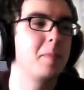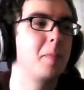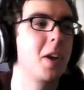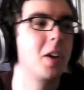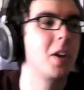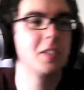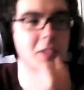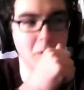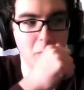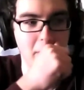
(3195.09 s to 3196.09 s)

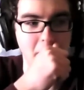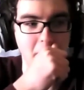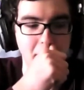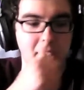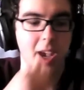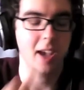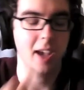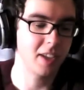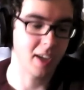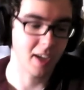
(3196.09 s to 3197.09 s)
Because when they were
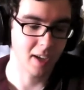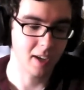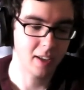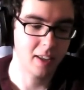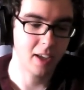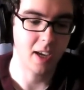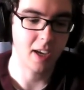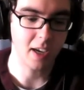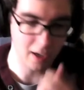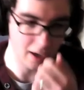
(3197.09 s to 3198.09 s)
testing
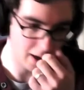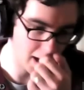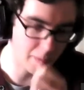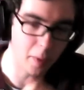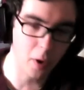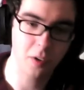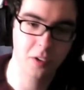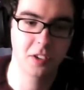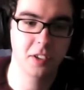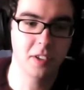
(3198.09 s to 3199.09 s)
the
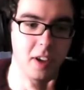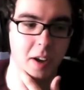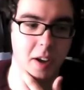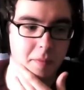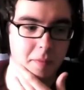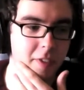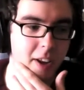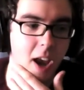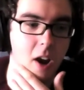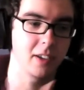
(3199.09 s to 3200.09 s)
hitbox for
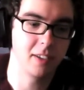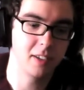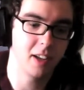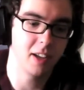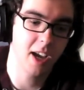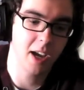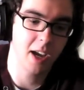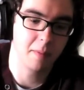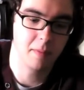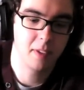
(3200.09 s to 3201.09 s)
the characters in the
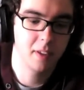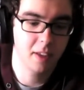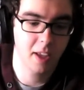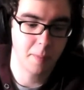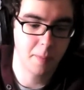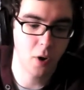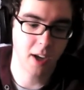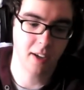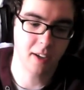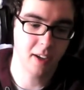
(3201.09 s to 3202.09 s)
game, they put
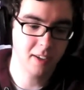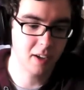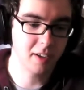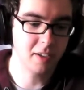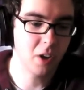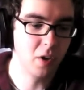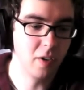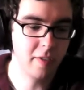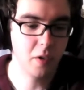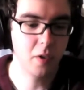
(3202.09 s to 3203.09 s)
in a slice of
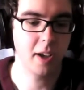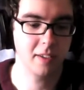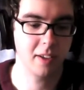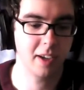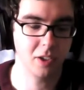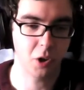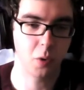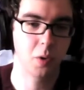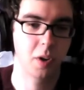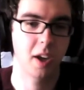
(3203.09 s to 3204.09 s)
tofu as like a
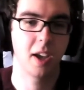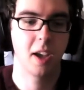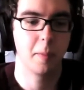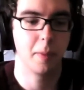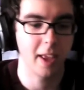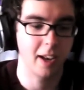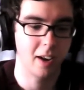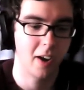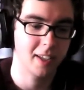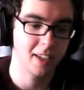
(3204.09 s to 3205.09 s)
joke, but they
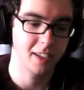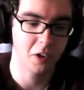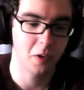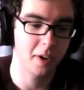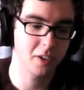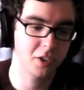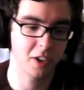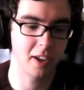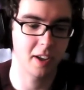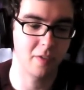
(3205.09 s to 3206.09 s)
liked it so much
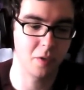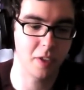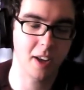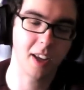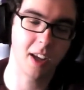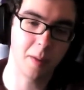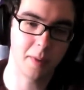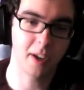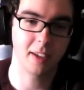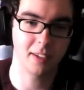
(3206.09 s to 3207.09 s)
that they thought they'd
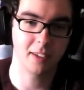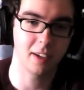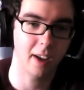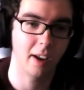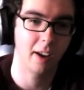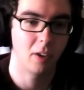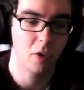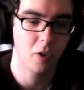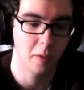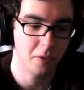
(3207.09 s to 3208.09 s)
keep it as an
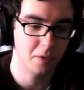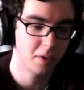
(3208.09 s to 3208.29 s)
unlockable